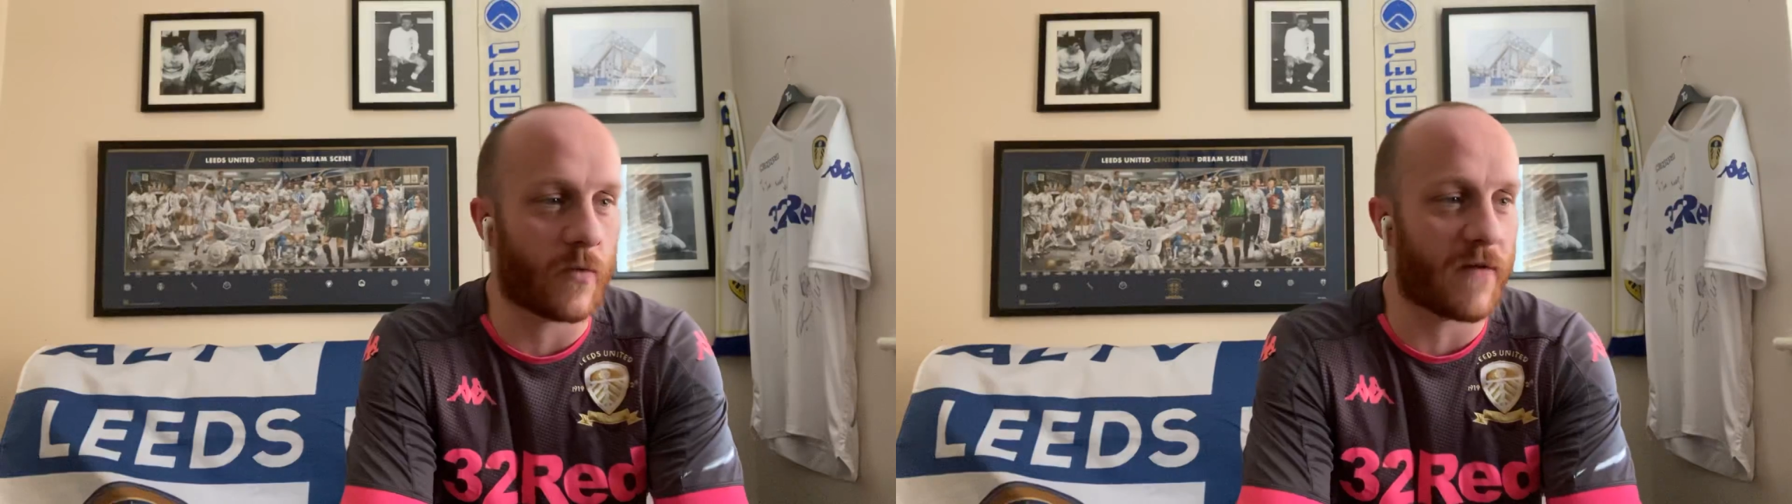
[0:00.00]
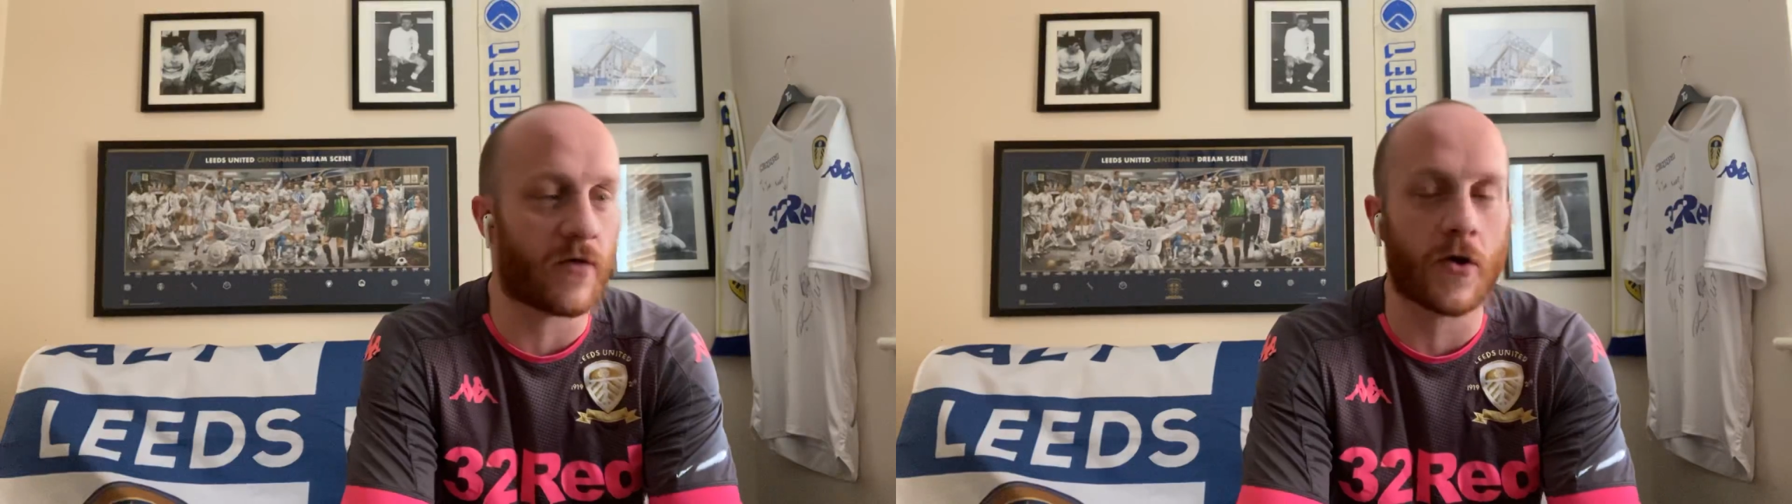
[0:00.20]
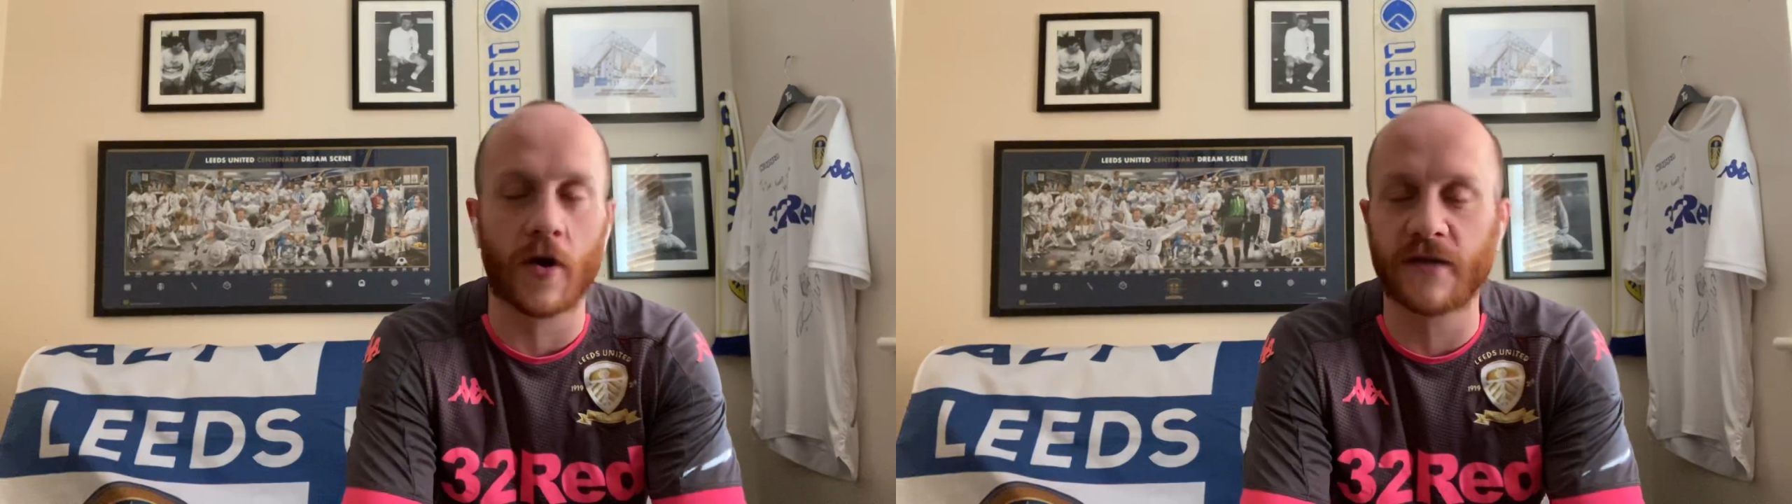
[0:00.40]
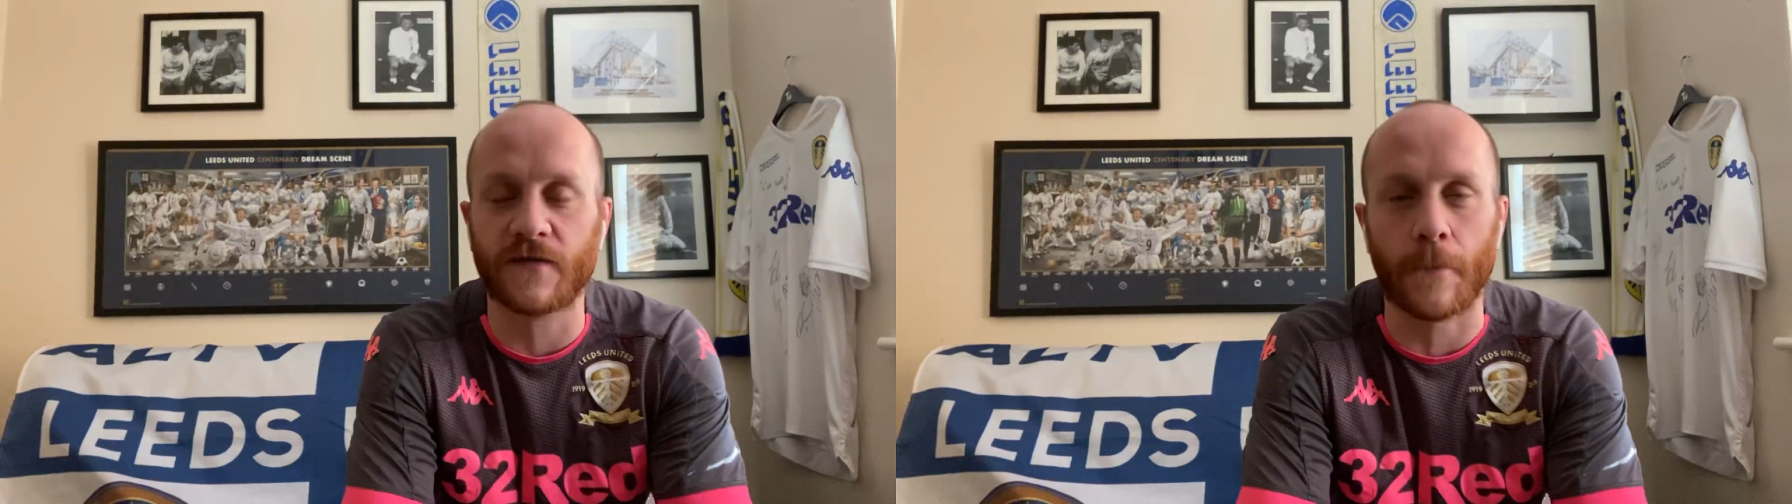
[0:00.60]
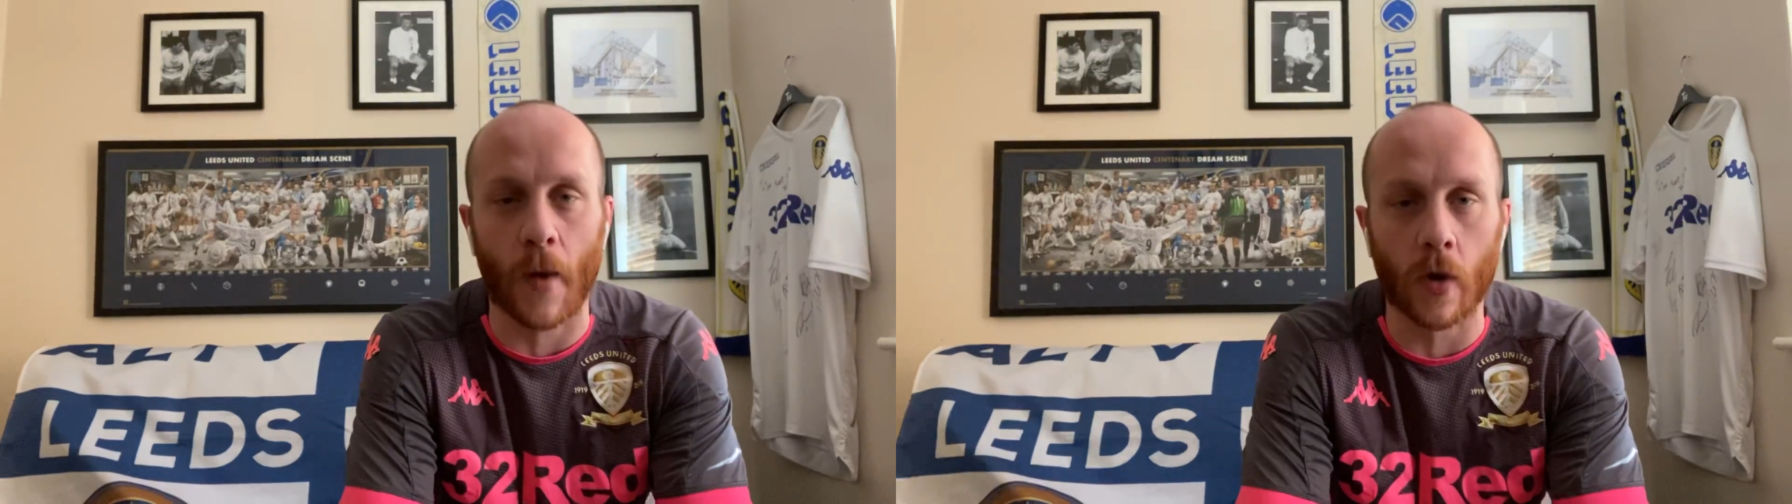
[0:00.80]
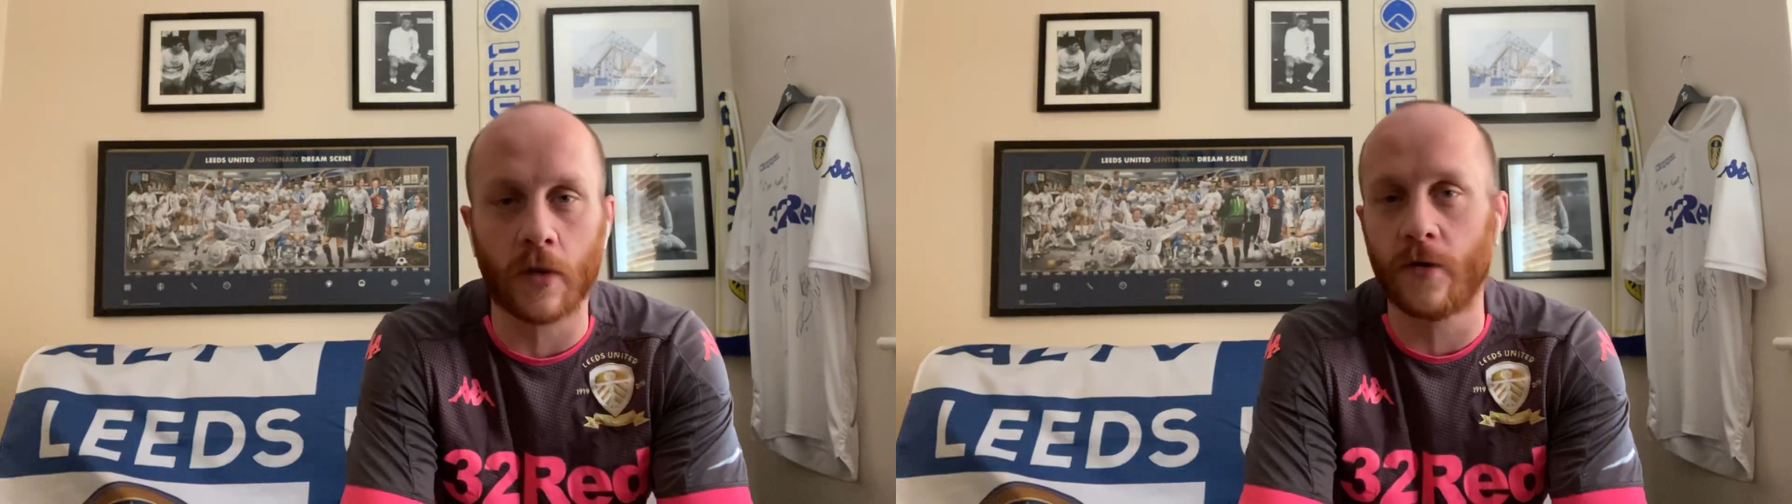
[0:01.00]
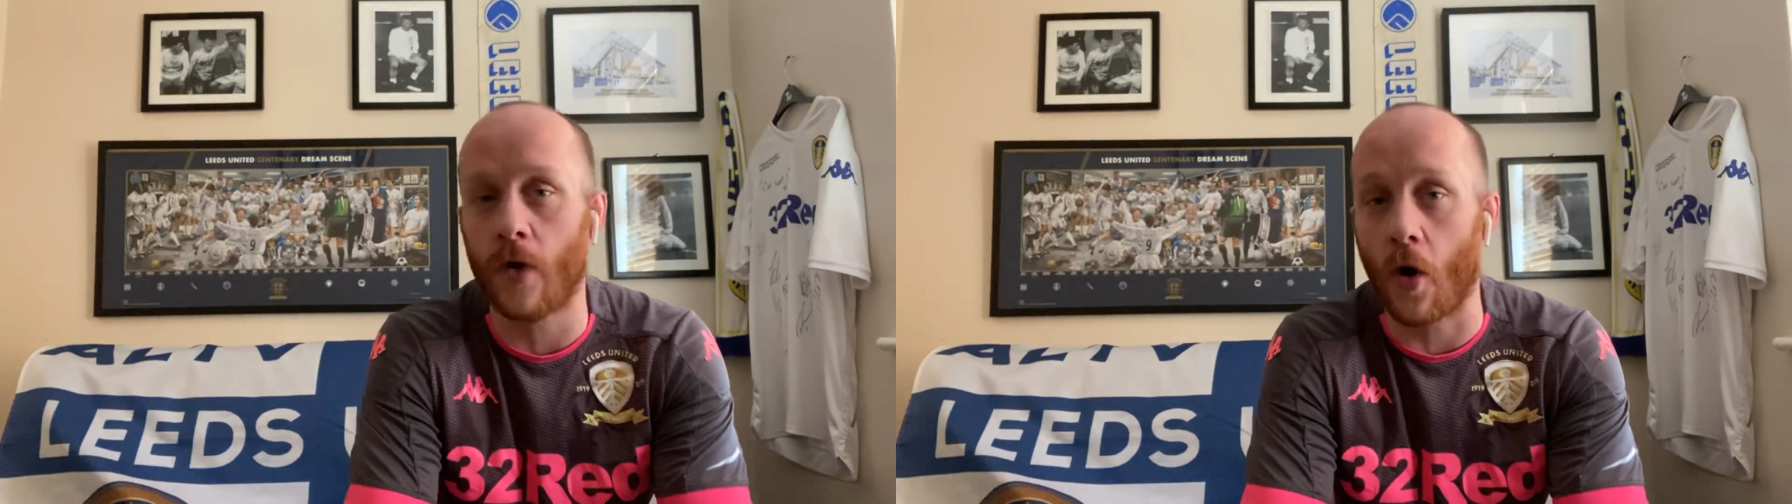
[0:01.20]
whether or not it's for Bolton